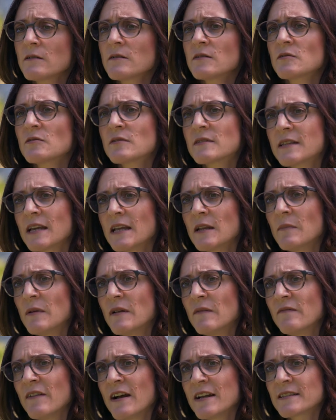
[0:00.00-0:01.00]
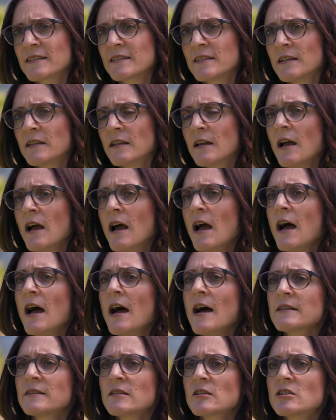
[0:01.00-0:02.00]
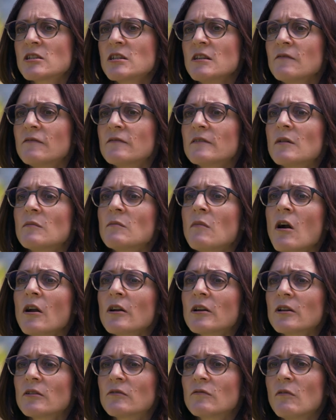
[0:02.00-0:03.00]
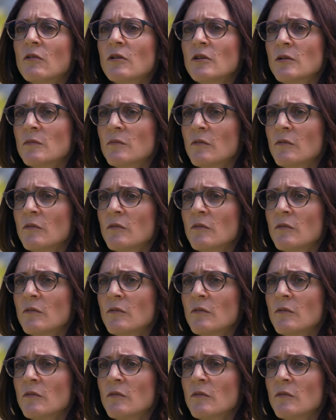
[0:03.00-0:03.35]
Sustainable investing has achieved a market volume